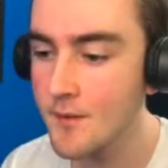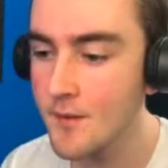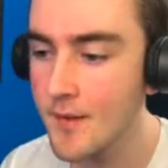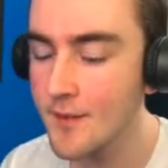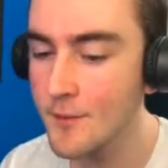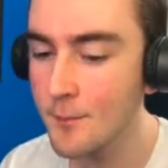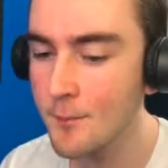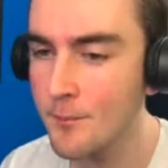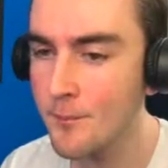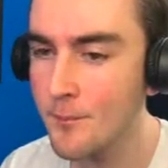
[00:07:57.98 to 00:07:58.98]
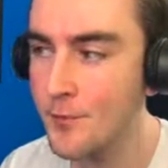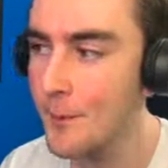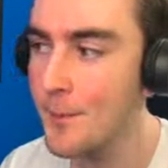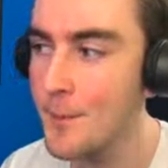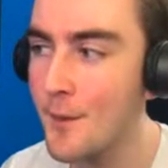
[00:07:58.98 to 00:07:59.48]
Ends up
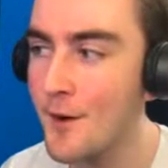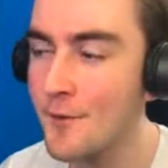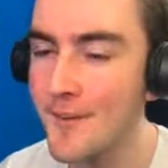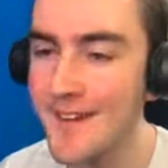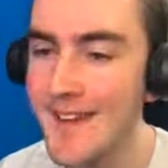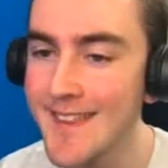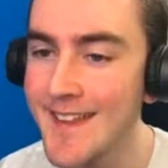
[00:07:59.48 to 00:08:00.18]
flipping him off. You can hear the